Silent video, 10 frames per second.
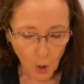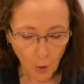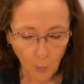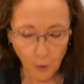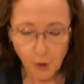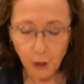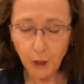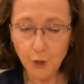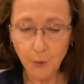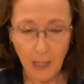What you're going
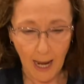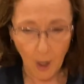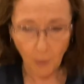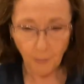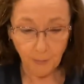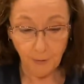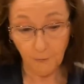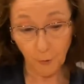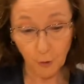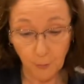to do now,
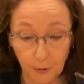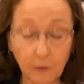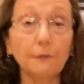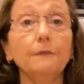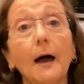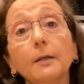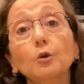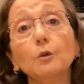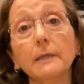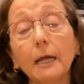before you put the
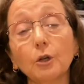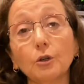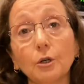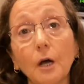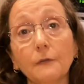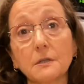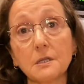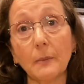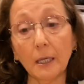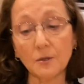final layer of the
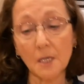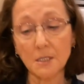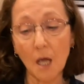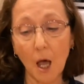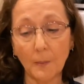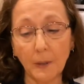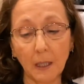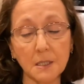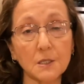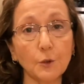tomatoes on top,
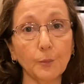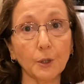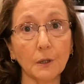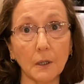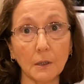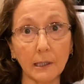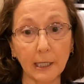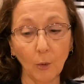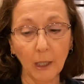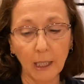is to put the
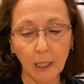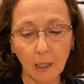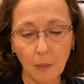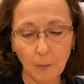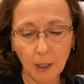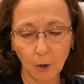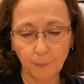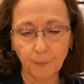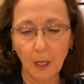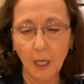linguine in the middle.
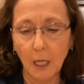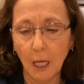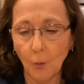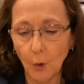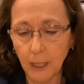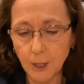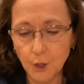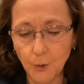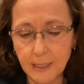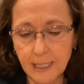And what I
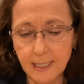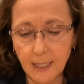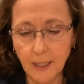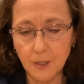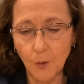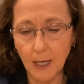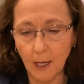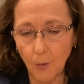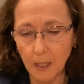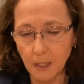do, as I said, that's why I
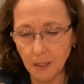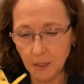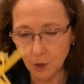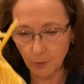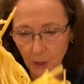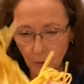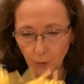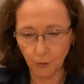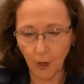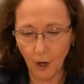wanted this to be
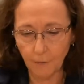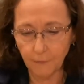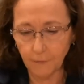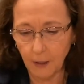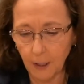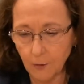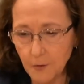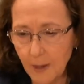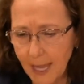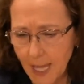cooled off. I use
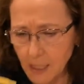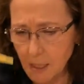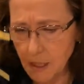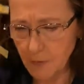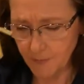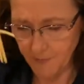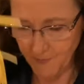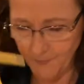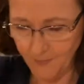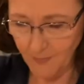my hands.
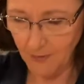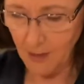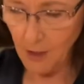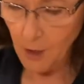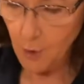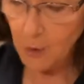You